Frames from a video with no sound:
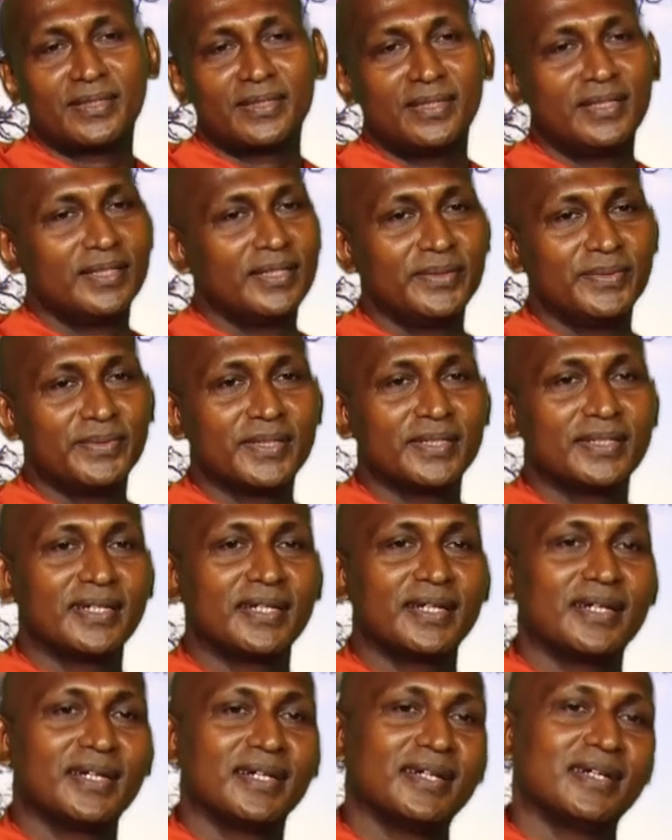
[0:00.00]
He never
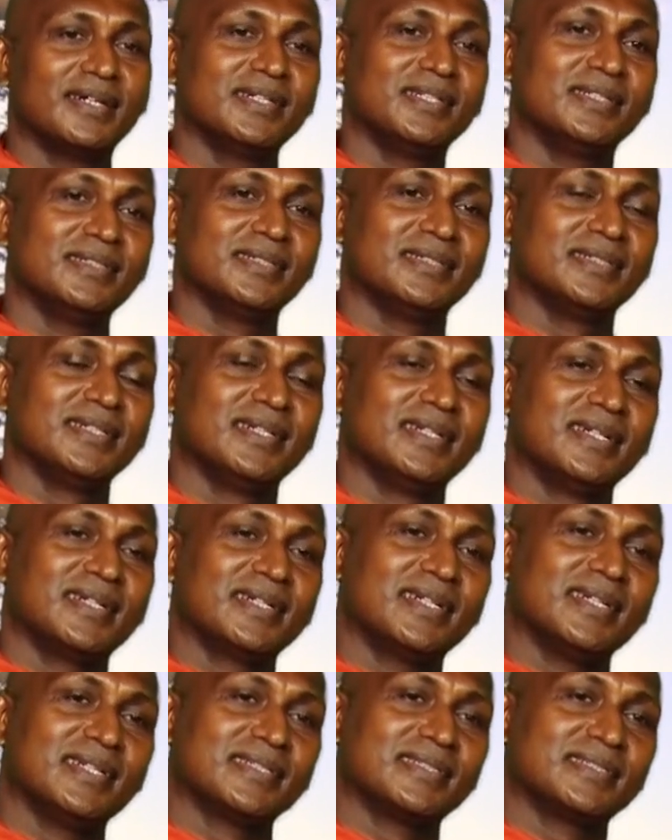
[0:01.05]

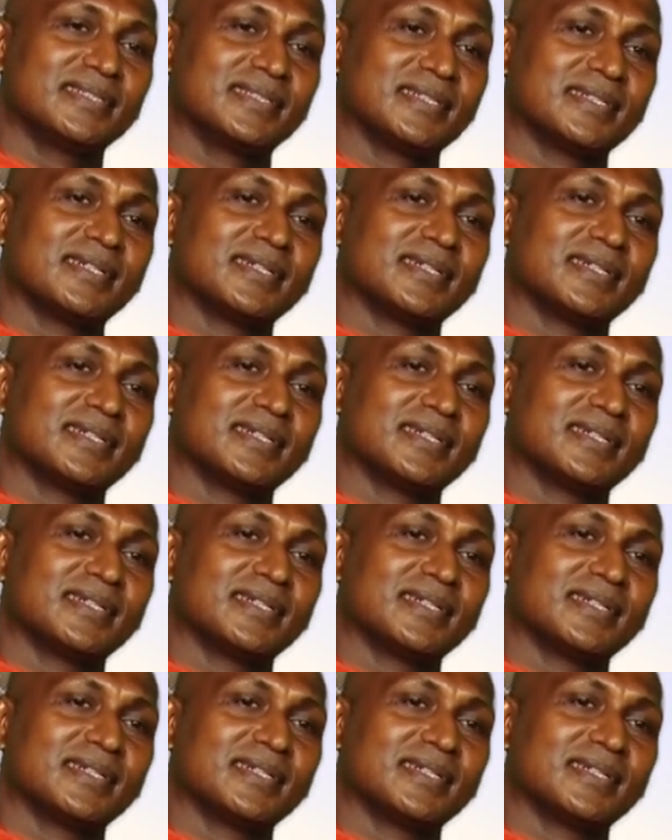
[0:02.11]
get